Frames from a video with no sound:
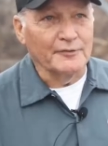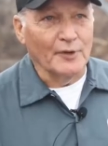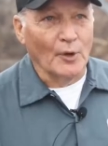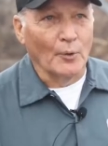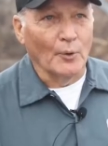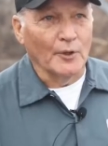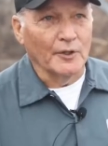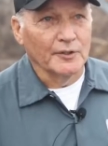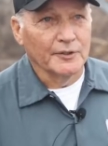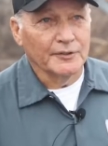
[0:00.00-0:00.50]
to
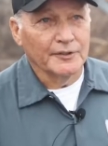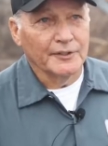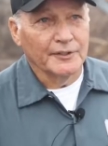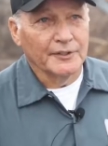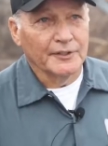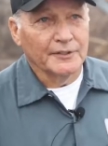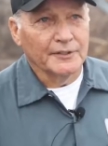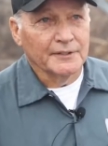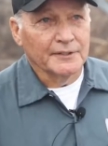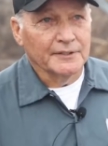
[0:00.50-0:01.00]
4
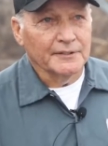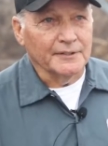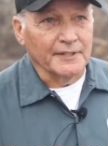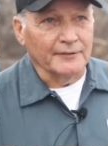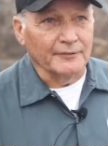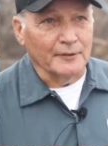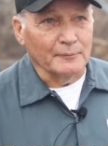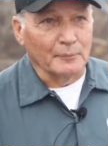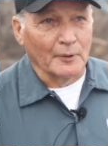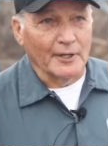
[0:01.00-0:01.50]

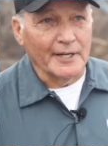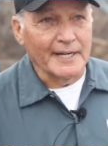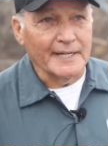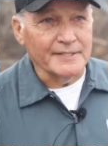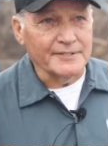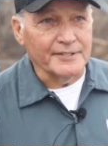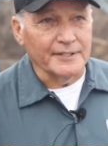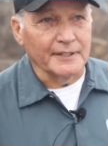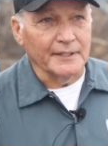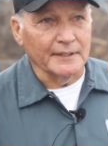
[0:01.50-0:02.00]
different
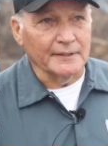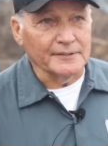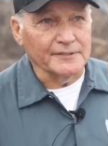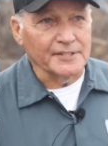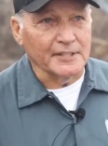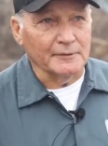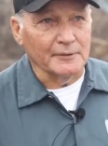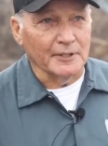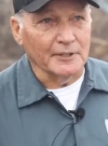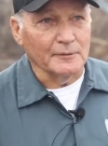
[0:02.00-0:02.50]
brands, you know,
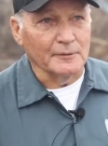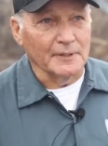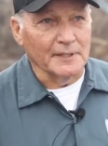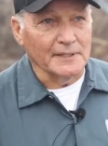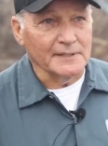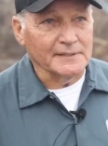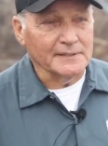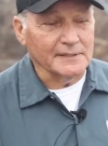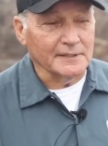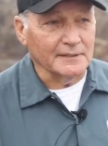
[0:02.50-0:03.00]
see what it
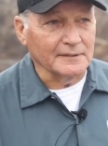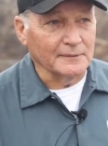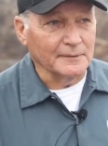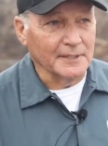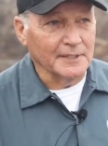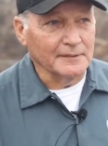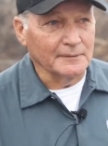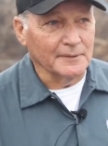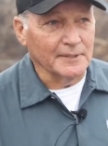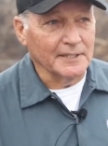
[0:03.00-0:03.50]
was. So
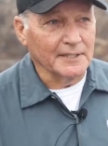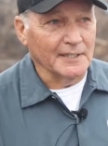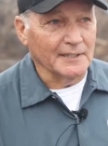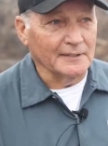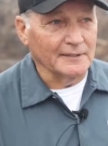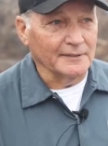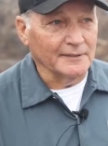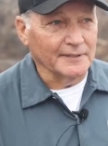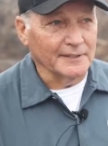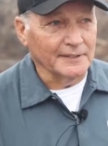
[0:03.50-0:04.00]
we
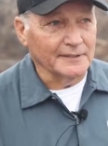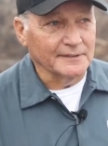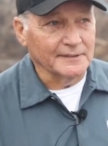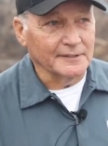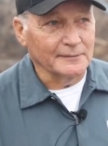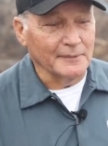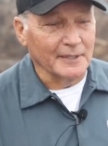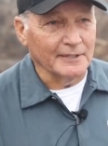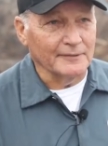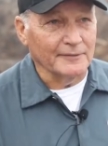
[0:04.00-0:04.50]
called
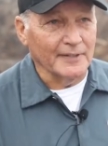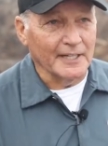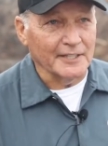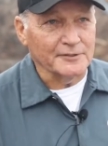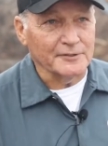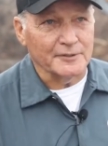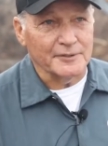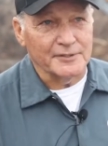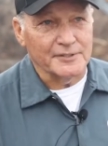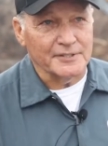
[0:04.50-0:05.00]
the
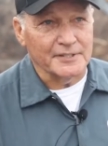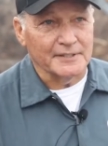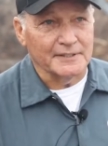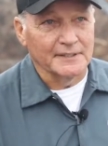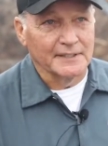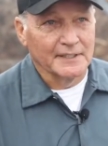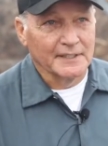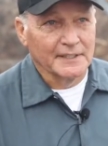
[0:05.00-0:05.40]
manufacturers, and